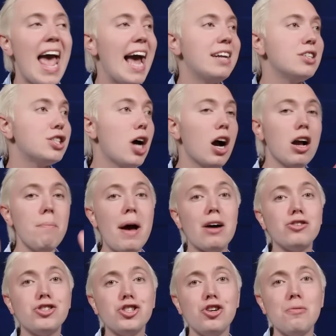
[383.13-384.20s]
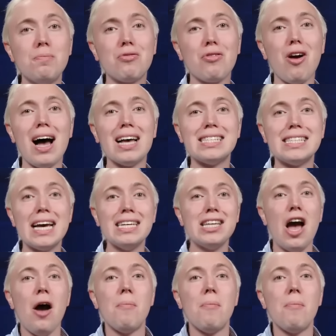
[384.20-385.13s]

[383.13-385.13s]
And to talk about due process,